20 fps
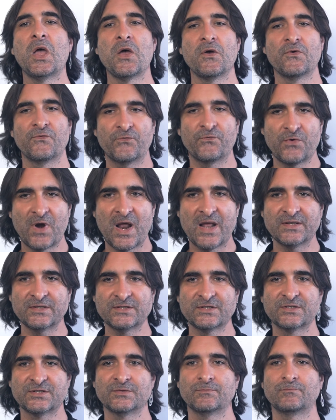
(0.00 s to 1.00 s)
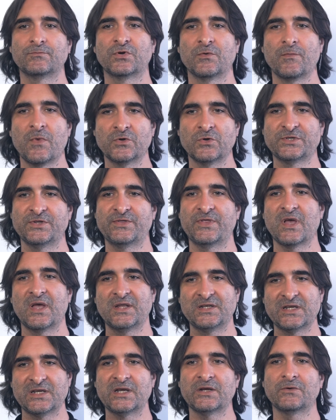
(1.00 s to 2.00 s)
France promoted the
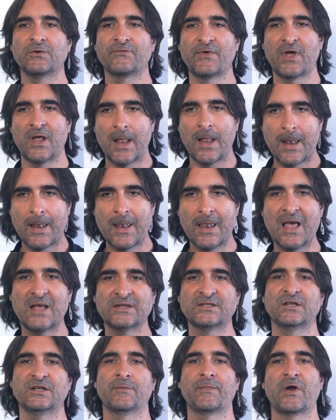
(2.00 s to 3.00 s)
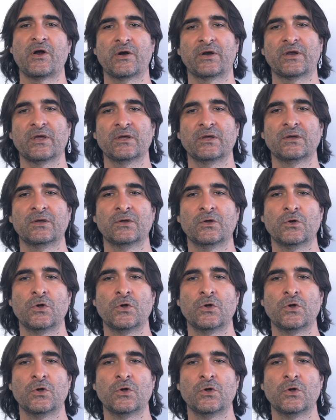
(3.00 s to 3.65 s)
idea of a Latin America